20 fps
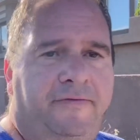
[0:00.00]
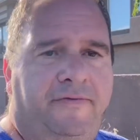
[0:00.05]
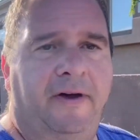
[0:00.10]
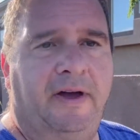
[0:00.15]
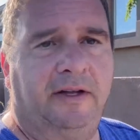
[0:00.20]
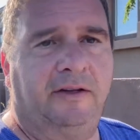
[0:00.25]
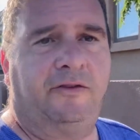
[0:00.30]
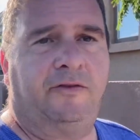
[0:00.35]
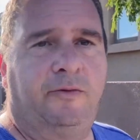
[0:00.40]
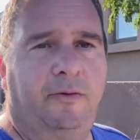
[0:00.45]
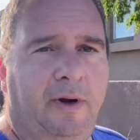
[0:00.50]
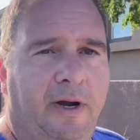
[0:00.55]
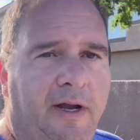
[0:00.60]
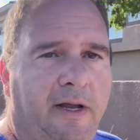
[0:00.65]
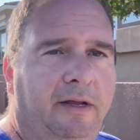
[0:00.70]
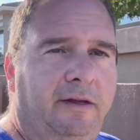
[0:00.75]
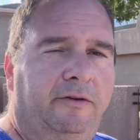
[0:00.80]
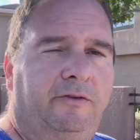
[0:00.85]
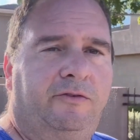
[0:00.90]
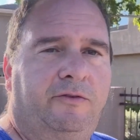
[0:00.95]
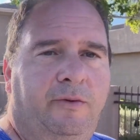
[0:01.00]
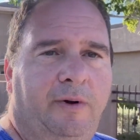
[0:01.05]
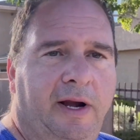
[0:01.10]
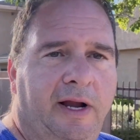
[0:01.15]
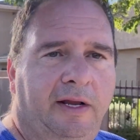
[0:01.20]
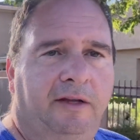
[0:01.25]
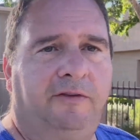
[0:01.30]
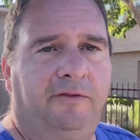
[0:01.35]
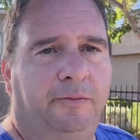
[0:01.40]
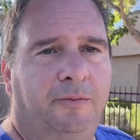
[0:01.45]
Fed's raised
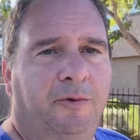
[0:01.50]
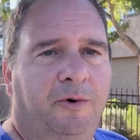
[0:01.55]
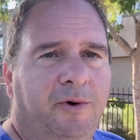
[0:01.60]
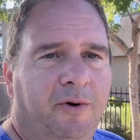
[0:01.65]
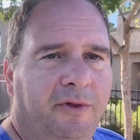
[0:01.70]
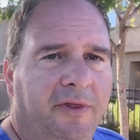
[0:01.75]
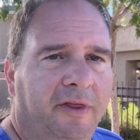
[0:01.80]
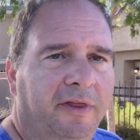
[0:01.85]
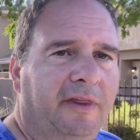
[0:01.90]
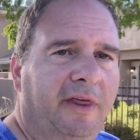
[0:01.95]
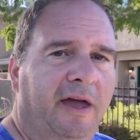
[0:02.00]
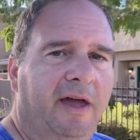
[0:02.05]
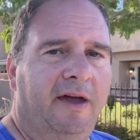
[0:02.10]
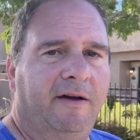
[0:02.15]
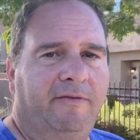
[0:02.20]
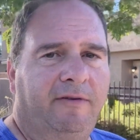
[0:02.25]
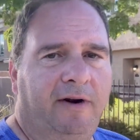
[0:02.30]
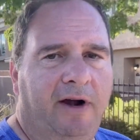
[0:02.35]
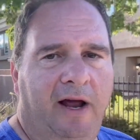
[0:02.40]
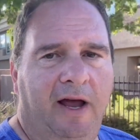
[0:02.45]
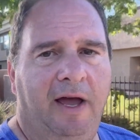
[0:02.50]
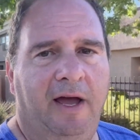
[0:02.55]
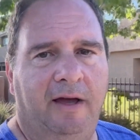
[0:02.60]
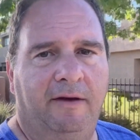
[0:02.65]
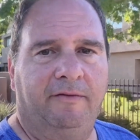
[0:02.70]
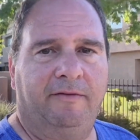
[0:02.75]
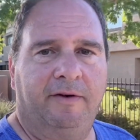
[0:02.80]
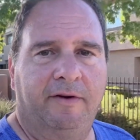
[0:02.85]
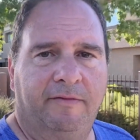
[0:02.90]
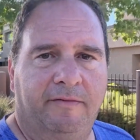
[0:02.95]
rates more than they ever
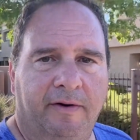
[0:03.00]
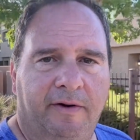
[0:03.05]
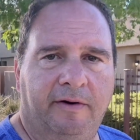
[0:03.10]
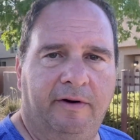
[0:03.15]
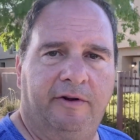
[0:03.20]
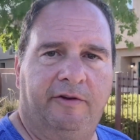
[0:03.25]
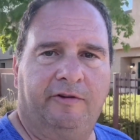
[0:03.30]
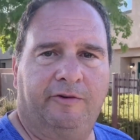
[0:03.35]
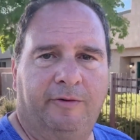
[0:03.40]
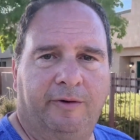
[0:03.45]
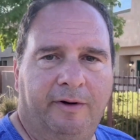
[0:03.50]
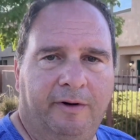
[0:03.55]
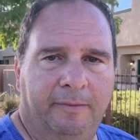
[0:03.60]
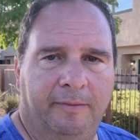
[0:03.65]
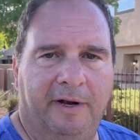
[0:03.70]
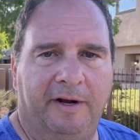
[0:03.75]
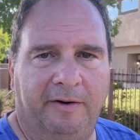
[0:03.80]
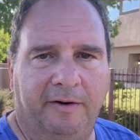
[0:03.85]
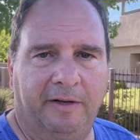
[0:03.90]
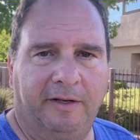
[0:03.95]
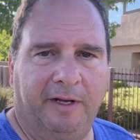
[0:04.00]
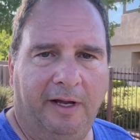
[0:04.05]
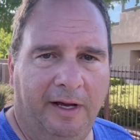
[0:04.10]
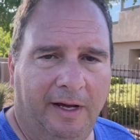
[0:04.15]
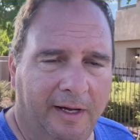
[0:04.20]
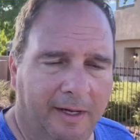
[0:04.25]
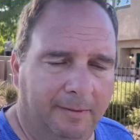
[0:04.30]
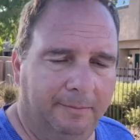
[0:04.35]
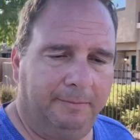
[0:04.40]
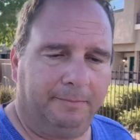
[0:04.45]
have in a very short amount of
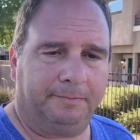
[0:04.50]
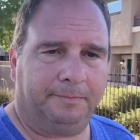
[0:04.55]
time.